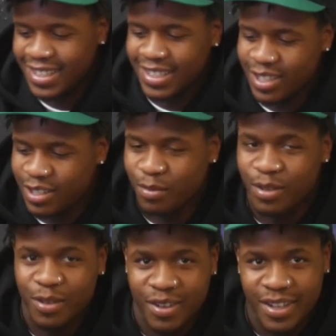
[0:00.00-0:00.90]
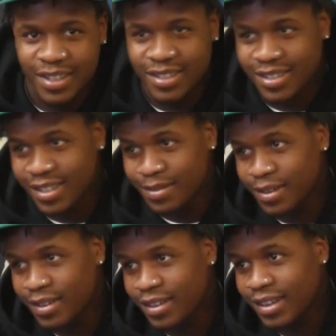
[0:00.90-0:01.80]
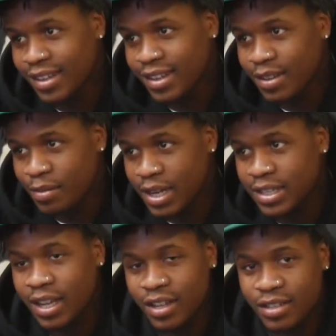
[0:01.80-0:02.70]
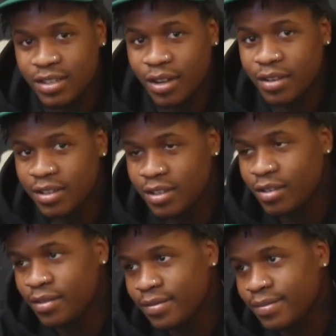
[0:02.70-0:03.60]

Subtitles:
Yeah. Just some little kid shit, man. But that's how it started, though.